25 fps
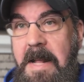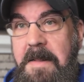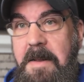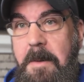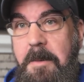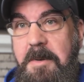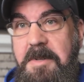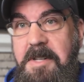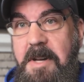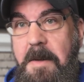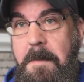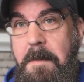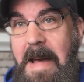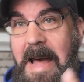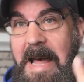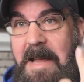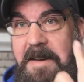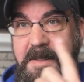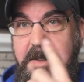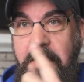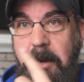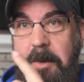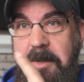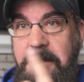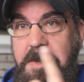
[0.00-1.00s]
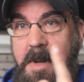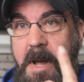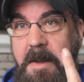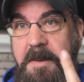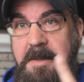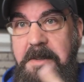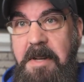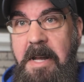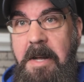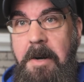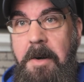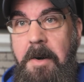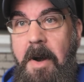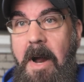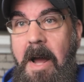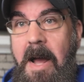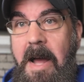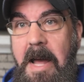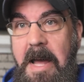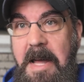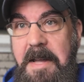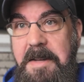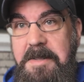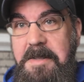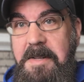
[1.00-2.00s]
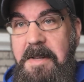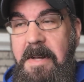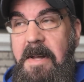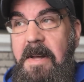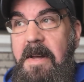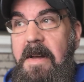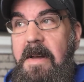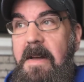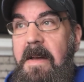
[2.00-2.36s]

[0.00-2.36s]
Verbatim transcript: and there was Tabasco sauce in her eyes,